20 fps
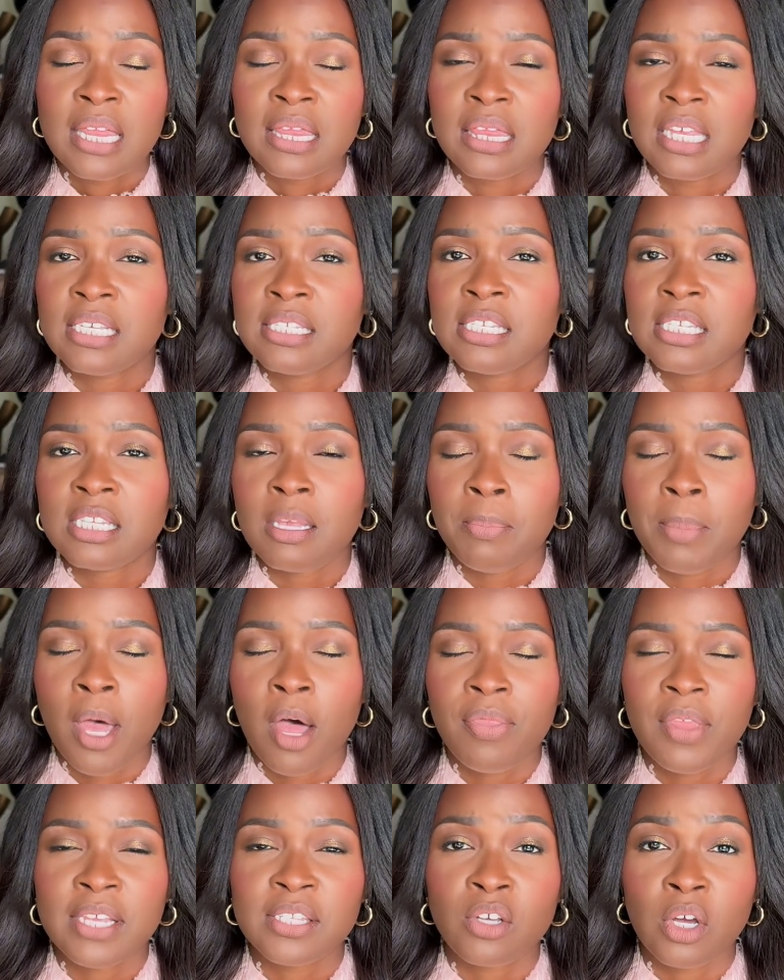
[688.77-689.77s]
This is a
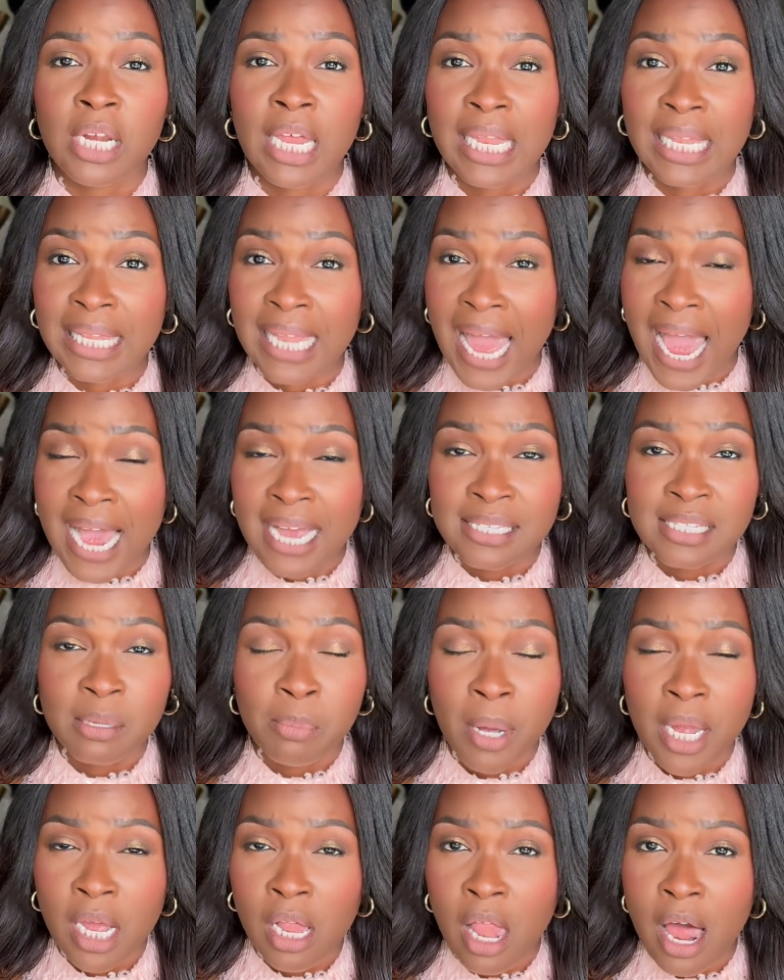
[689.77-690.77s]
belt that's gonna last in
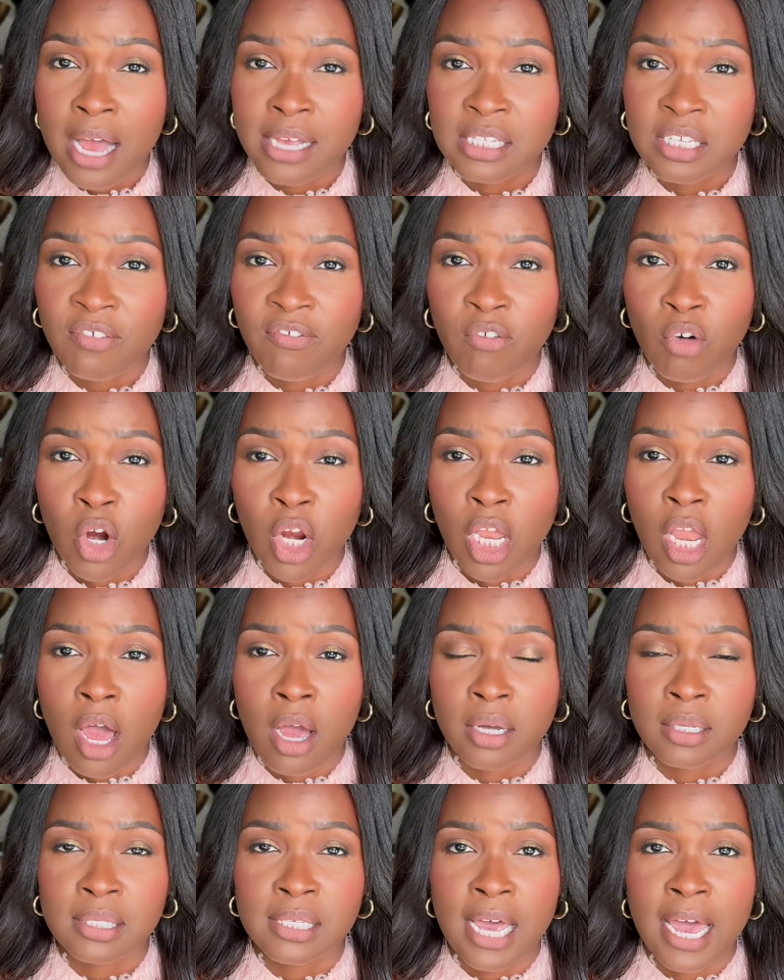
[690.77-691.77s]
my closet for a
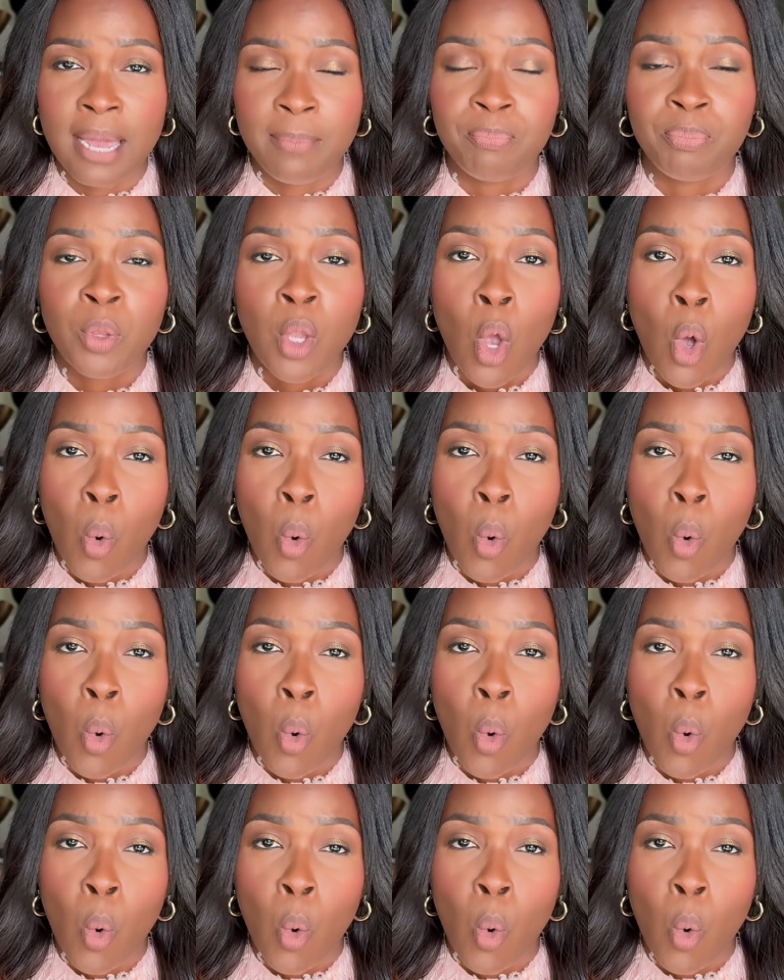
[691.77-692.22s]
long time.